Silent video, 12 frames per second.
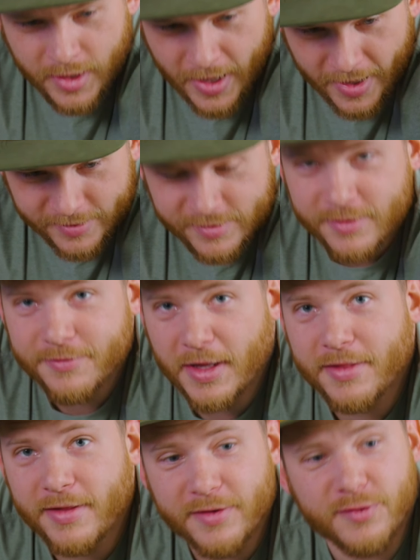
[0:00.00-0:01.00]
as
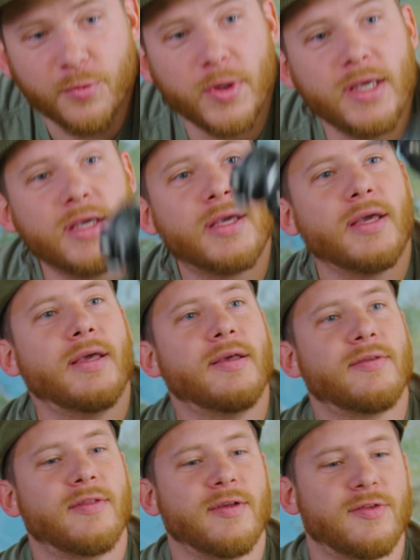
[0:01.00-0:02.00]
of this week
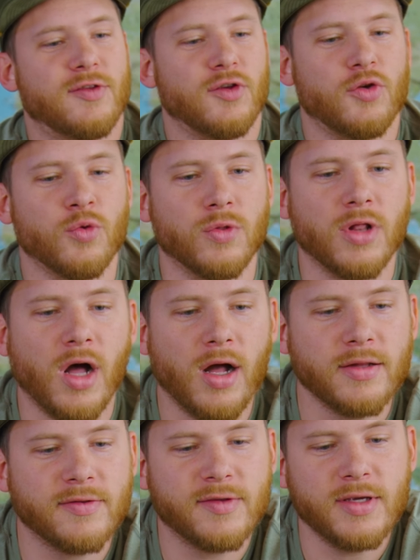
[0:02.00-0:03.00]
is this
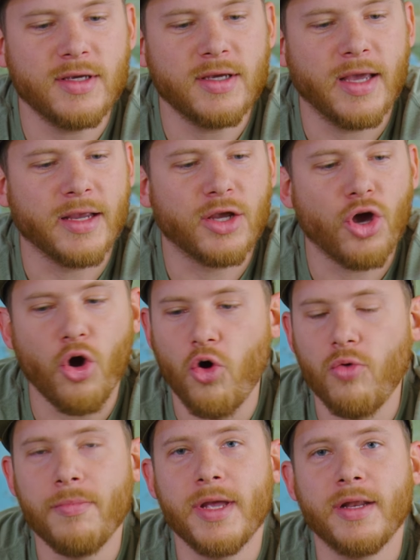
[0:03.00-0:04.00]
Ulanzi &
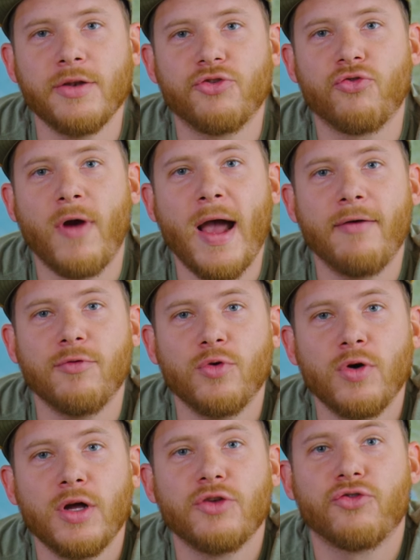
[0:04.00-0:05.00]
Coleman
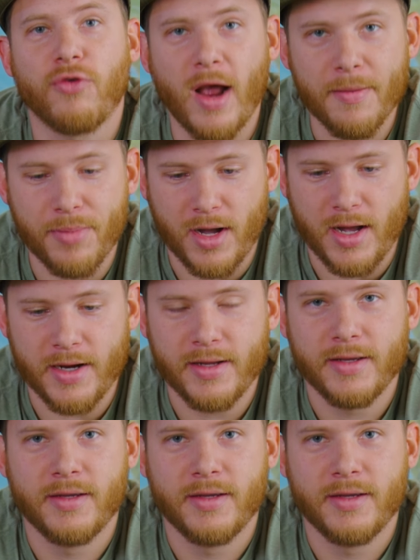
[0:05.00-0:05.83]
travel tripod.